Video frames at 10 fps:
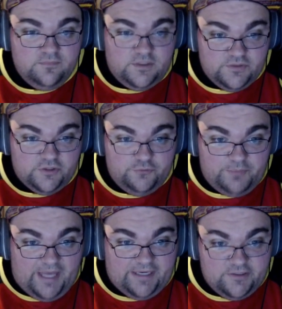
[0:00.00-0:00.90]
It was a good
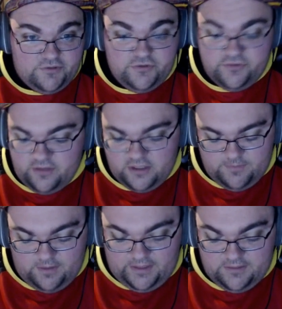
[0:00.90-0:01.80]
package.
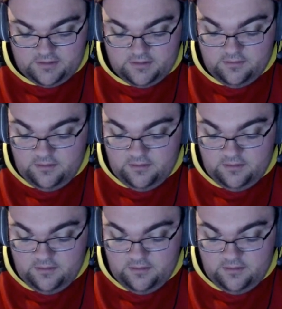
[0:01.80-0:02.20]
I liked it.